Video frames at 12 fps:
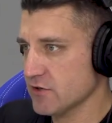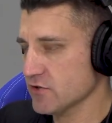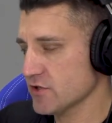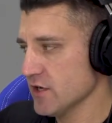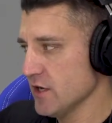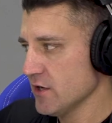
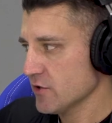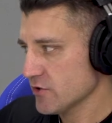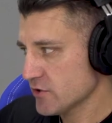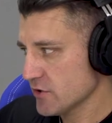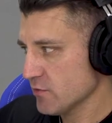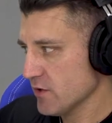Because
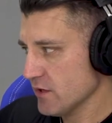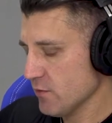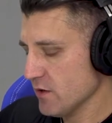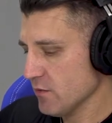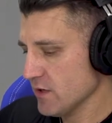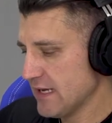
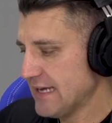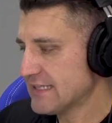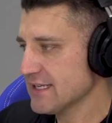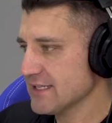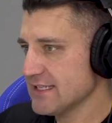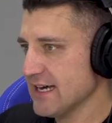what
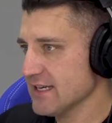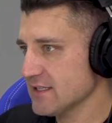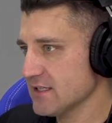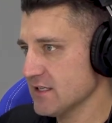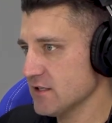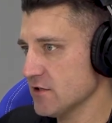excess
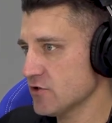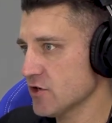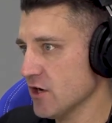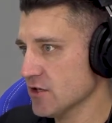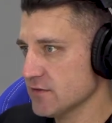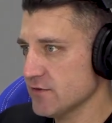does is it
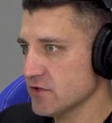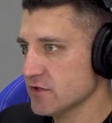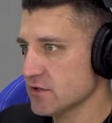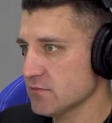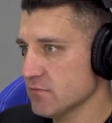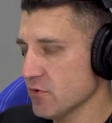
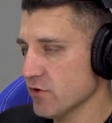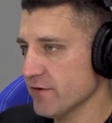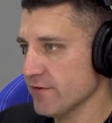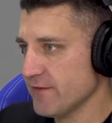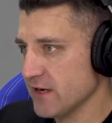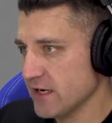transfers more
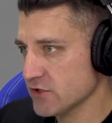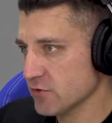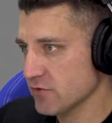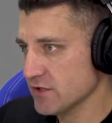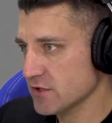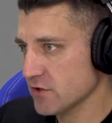of the
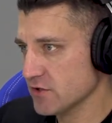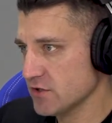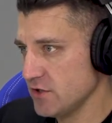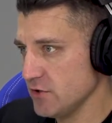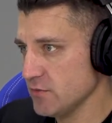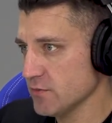financial risk
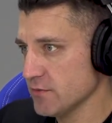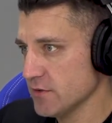onto you.